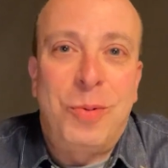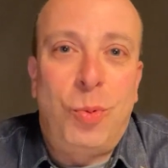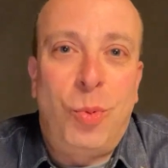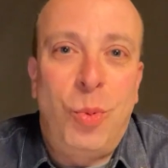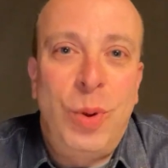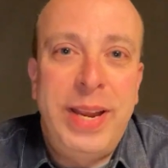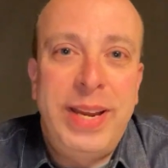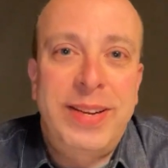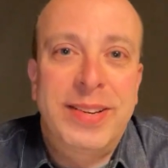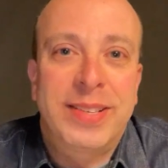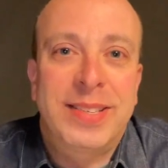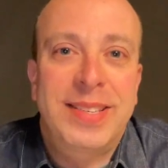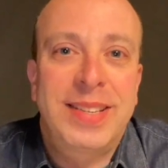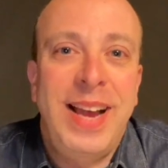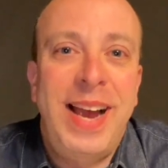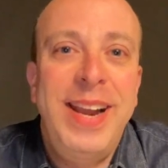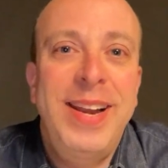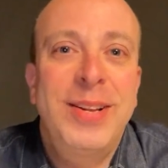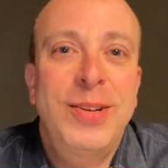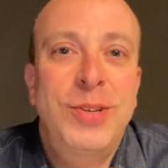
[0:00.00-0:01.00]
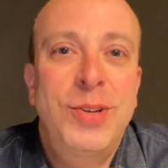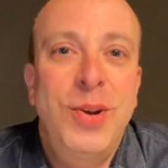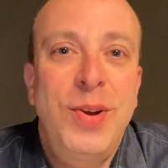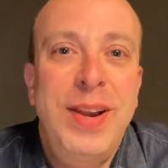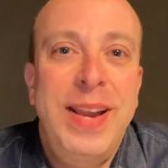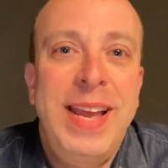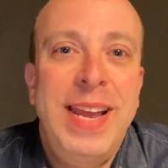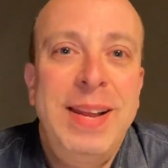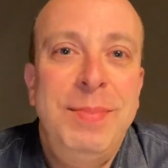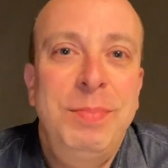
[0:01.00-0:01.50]
We decided to
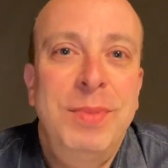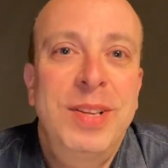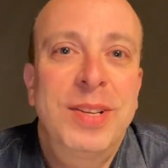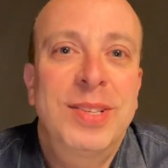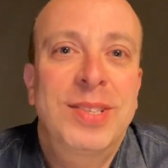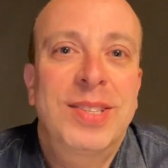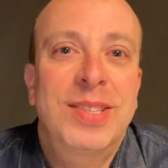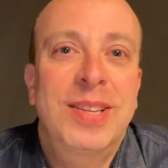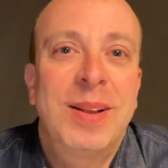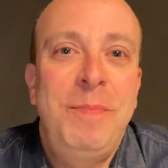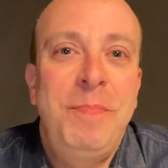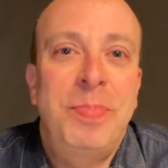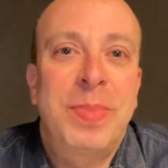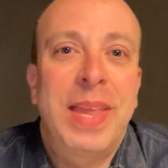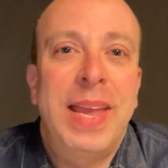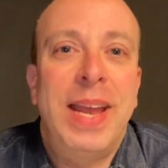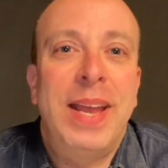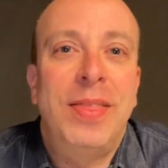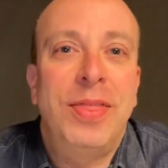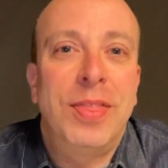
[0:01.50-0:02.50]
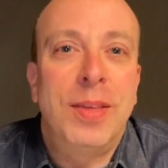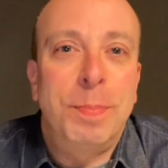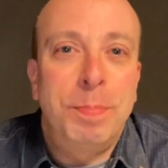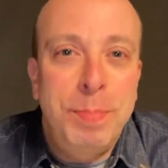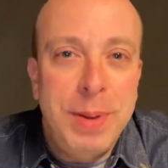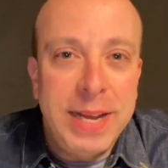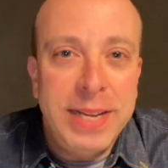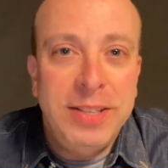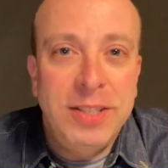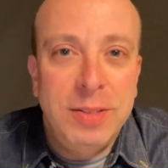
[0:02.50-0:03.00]
name this In the
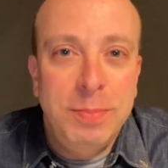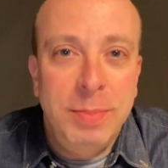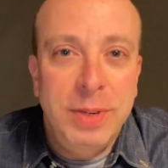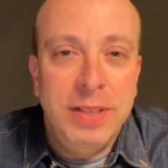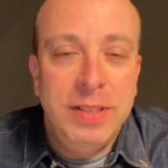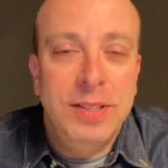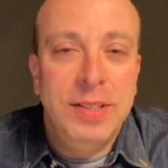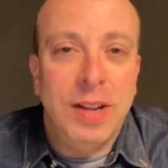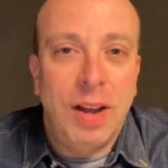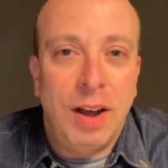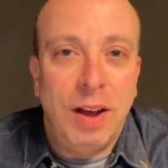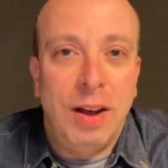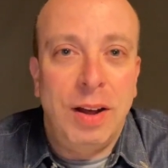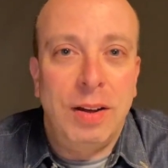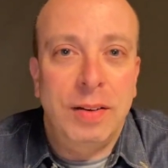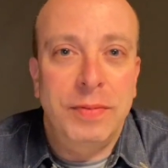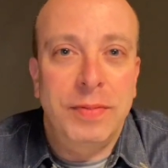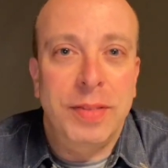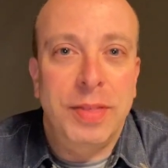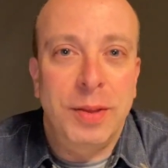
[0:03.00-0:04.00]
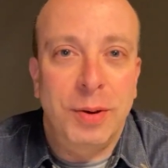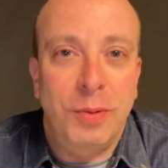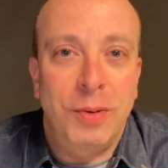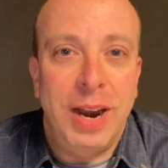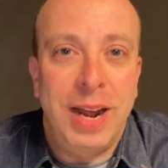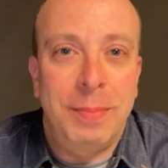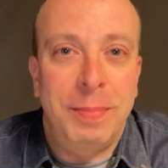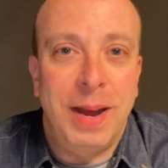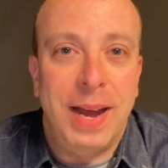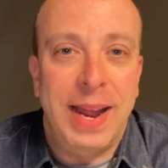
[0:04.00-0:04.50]
Basement of the
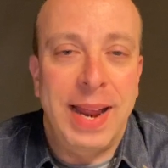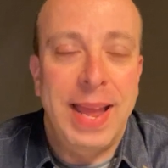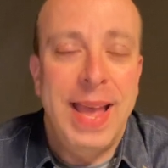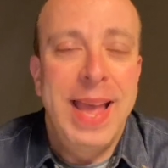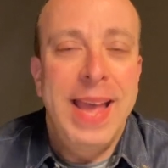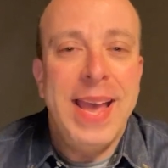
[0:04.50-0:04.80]
Rabbi.